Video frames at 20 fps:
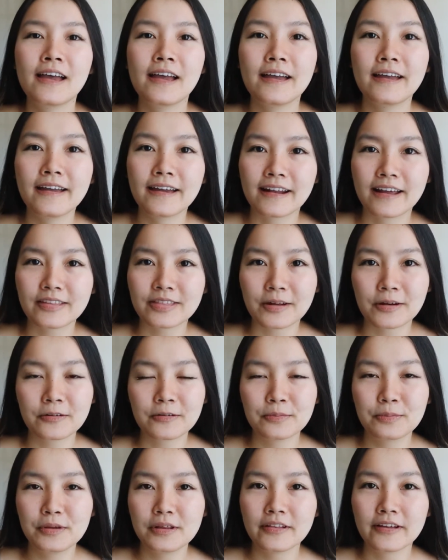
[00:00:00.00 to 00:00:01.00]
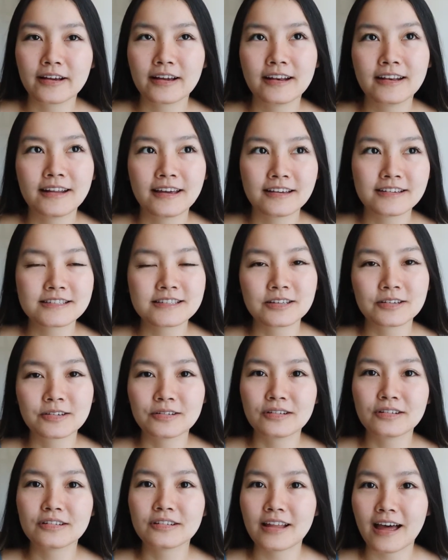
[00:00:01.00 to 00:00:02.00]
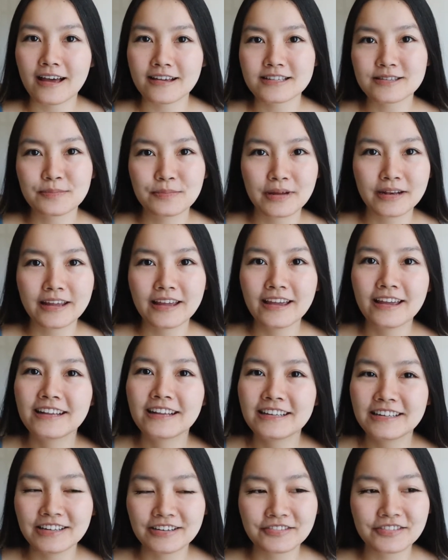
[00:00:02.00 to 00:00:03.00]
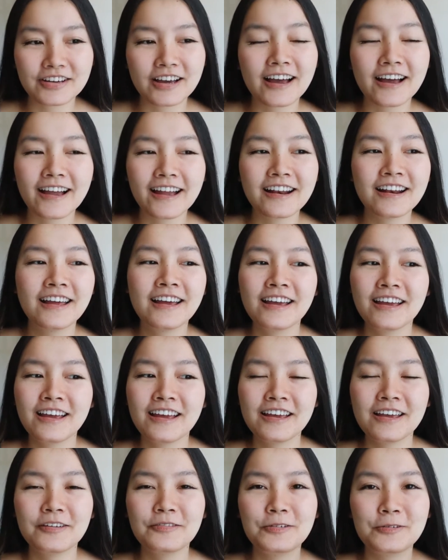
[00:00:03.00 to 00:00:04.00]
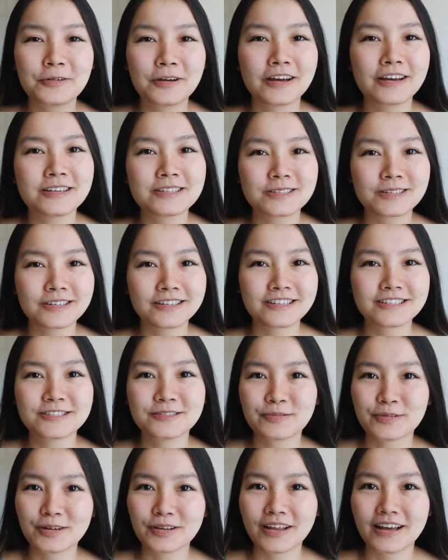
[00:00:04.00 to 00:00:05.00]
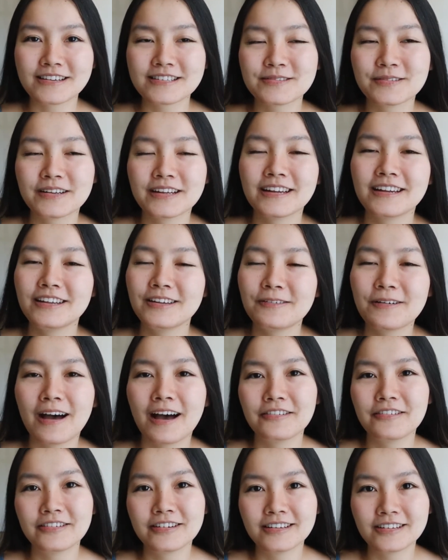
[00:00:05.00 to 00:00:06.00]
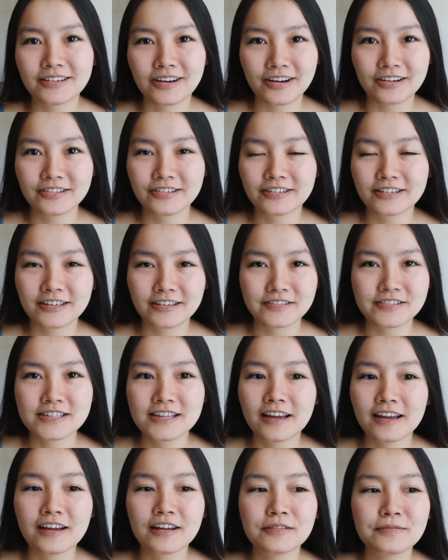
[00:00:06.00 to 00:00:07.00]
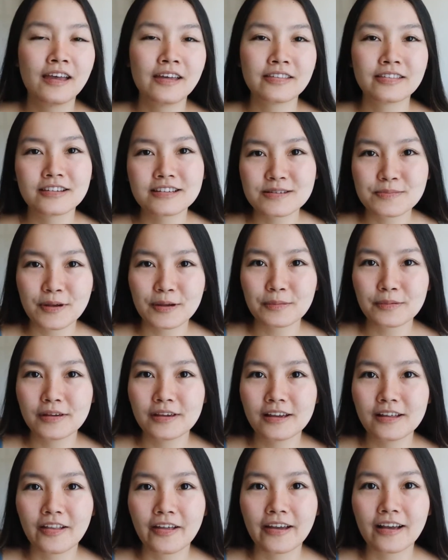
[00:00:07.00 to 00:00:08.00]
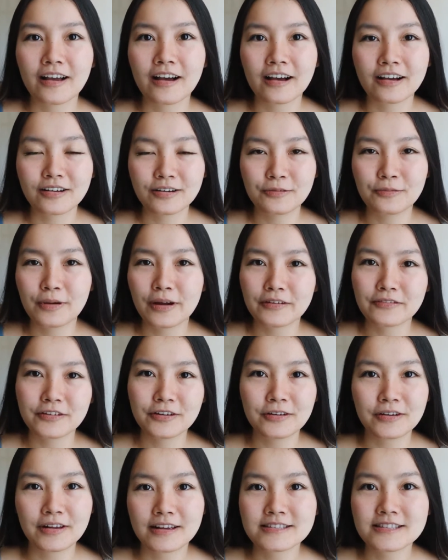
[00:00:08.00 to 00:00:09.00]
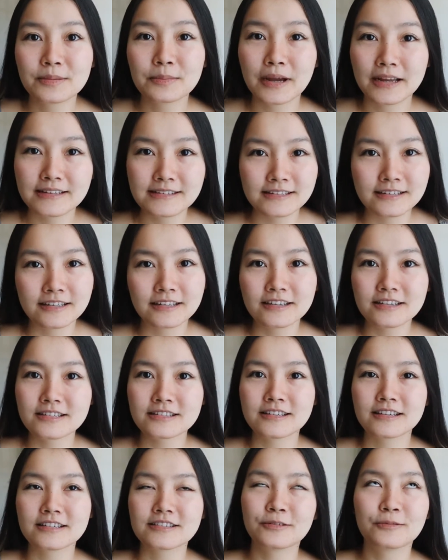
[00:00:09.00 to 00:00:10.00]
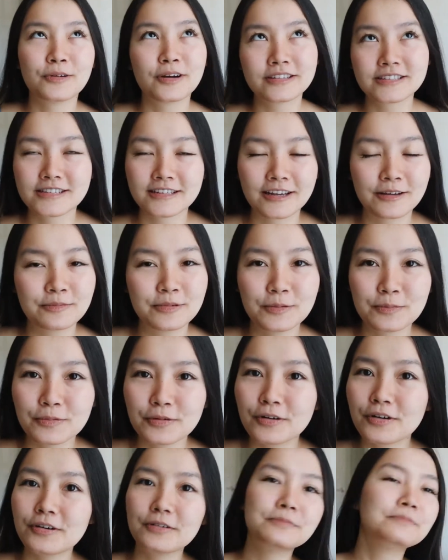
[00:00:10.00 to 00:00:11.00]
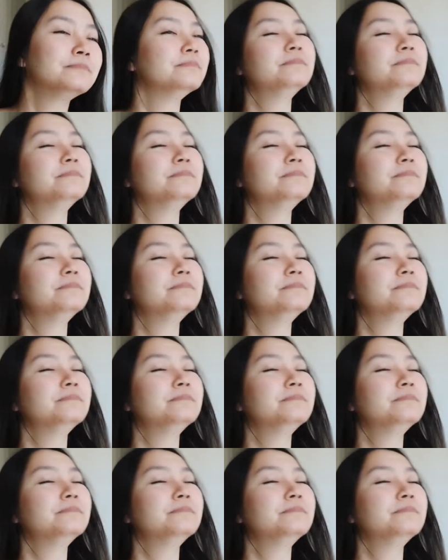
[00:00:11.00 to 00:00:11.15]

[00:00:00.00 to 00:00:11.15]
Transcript: And I thought it would be like a nice little last minute gift guide. If you guys are like super last minute and you haven't gotten your gifts yet, this might be like a good way for you to get some ideas as to what to get people.